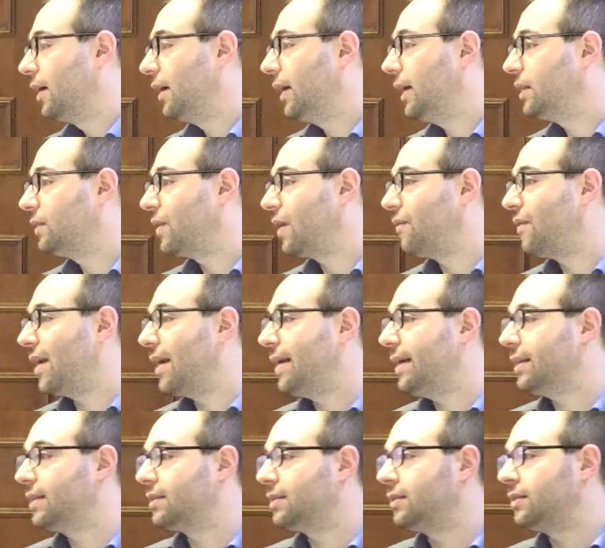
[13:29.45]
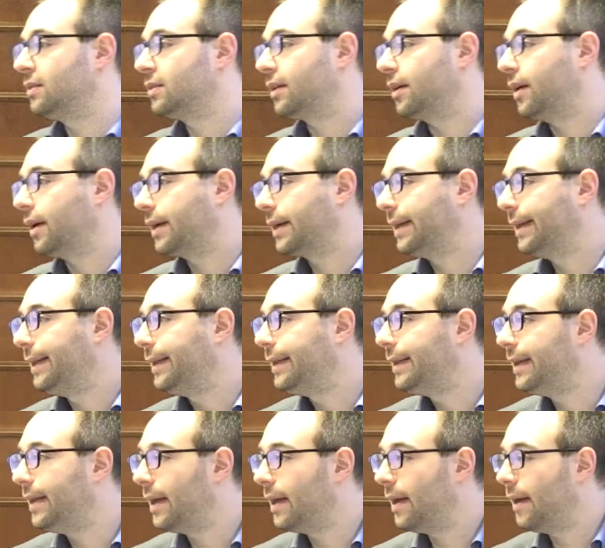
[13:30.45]
is that there isn't a
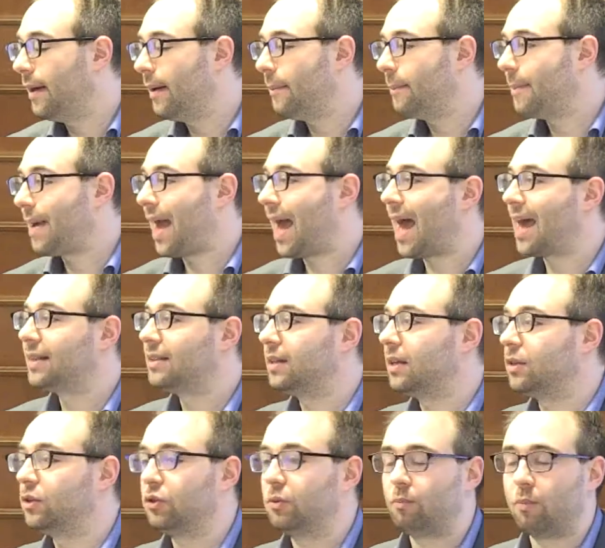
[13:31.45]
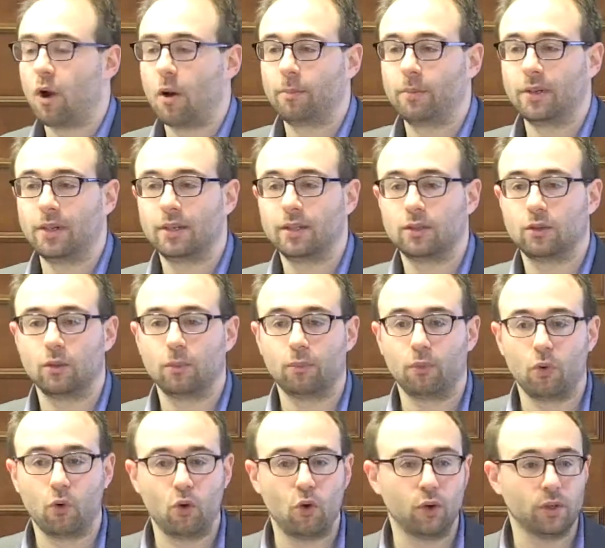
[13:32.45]
clear pattern to populist
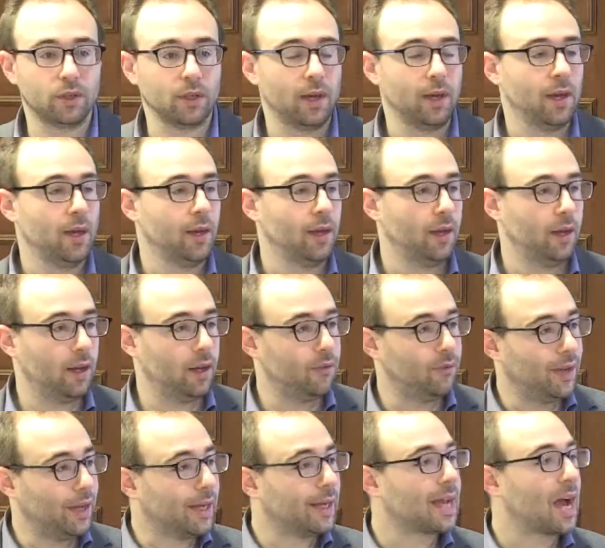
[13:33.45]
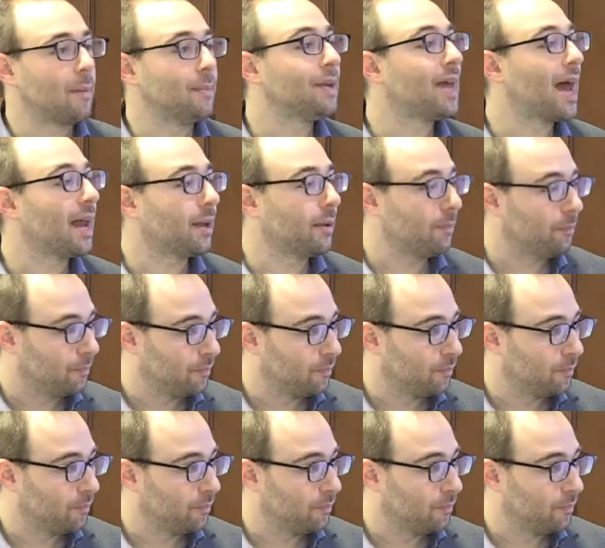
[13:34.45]
support in the income data.